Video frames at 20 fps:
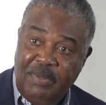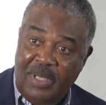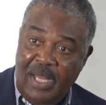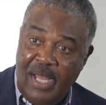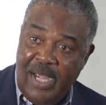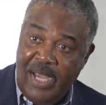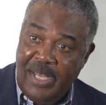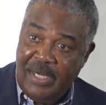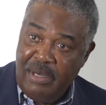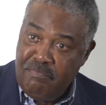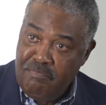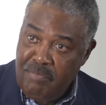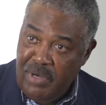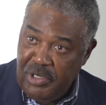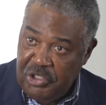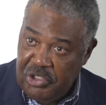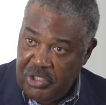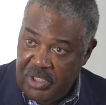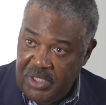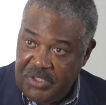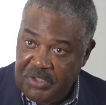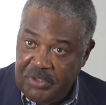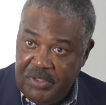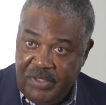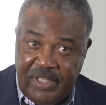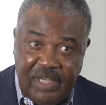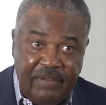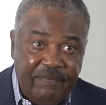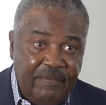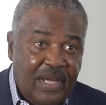blind admissions so
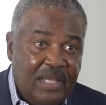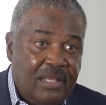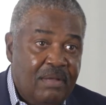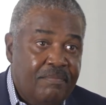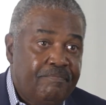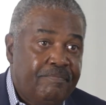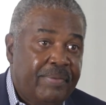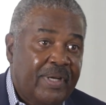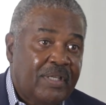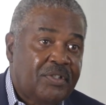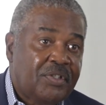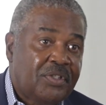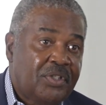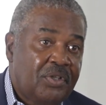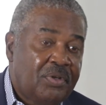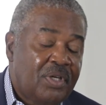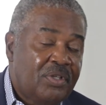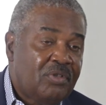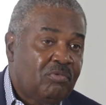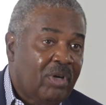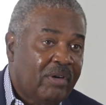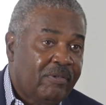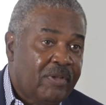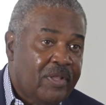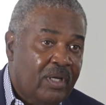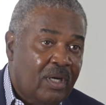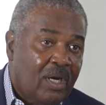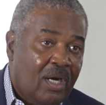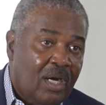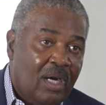that they can find the best students wherever
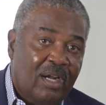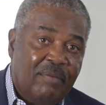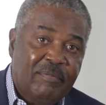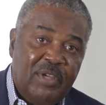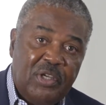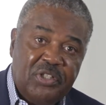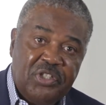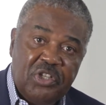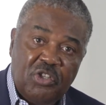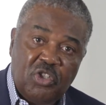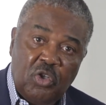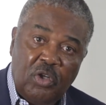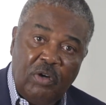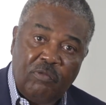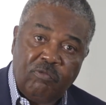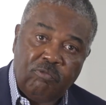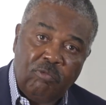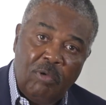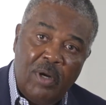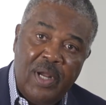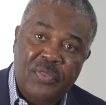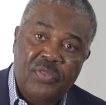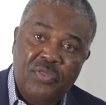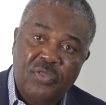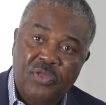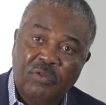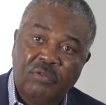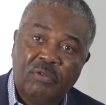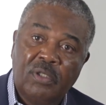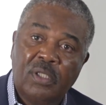they are. I mean, you could just sort of run
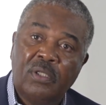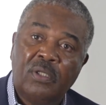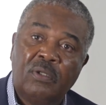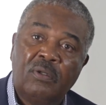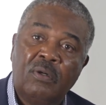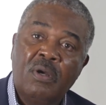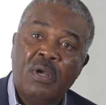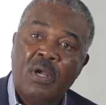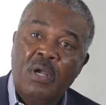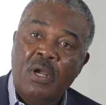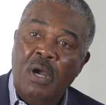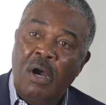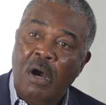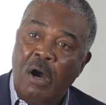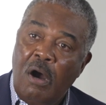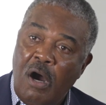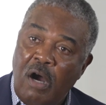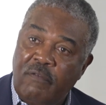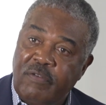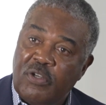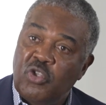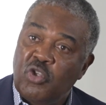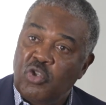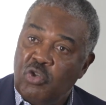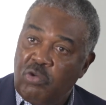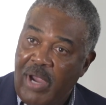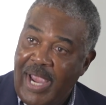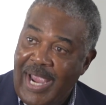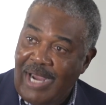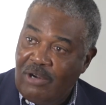through Harvard's
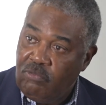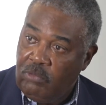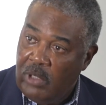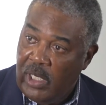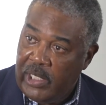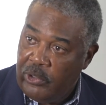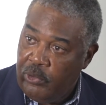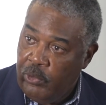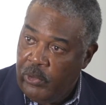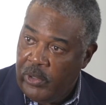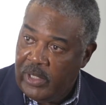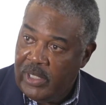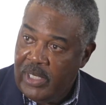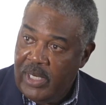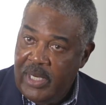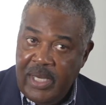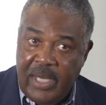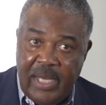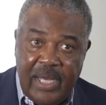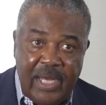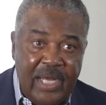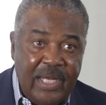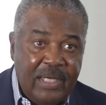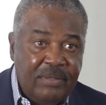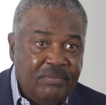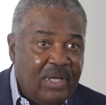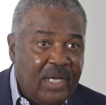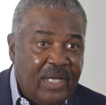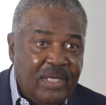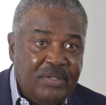track record
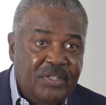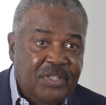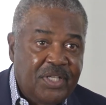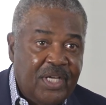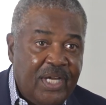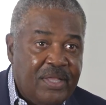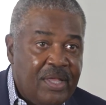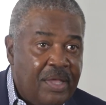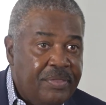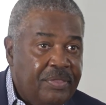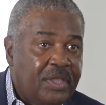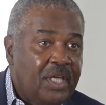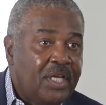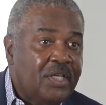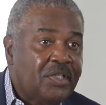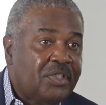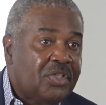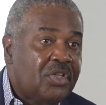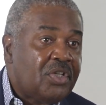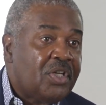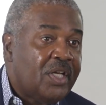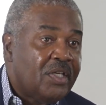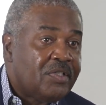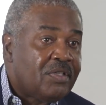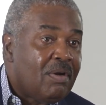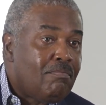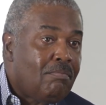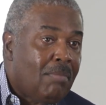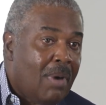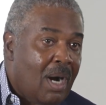and say that this is
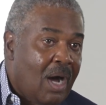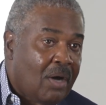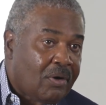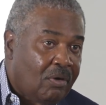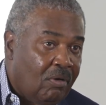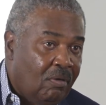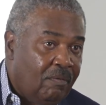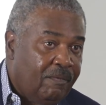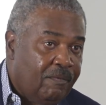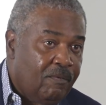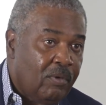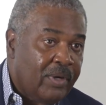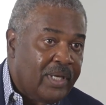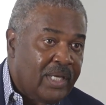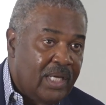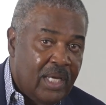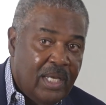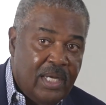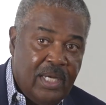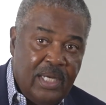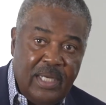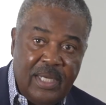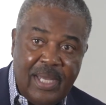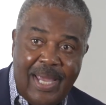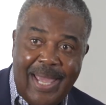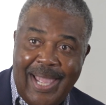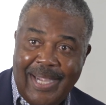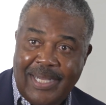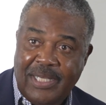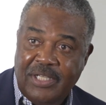a model for any
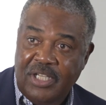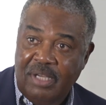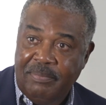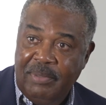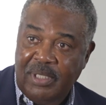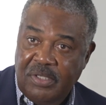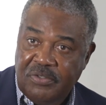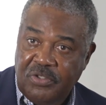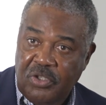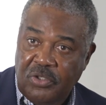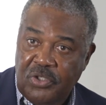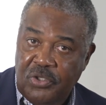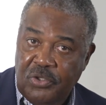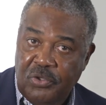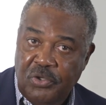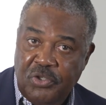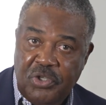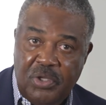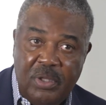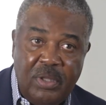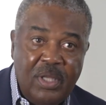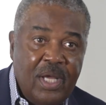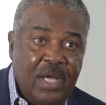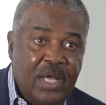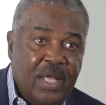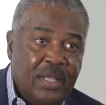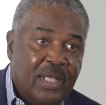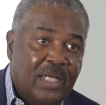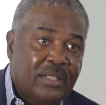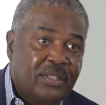academic institution
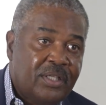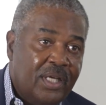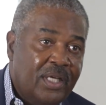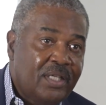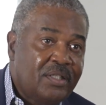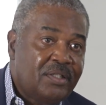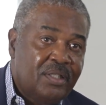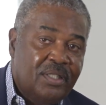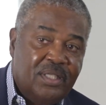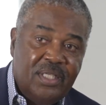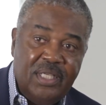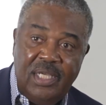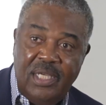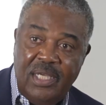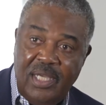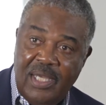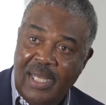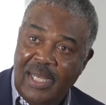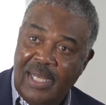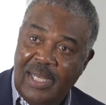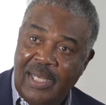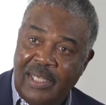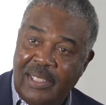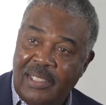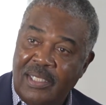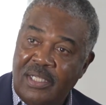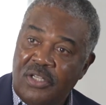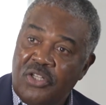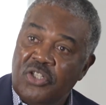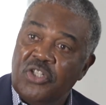that takes DEI
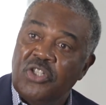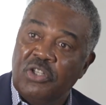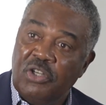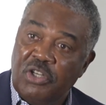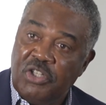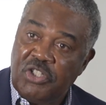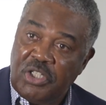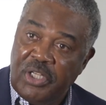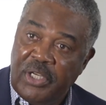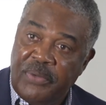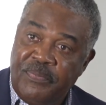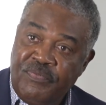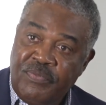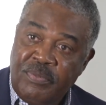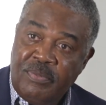seriously.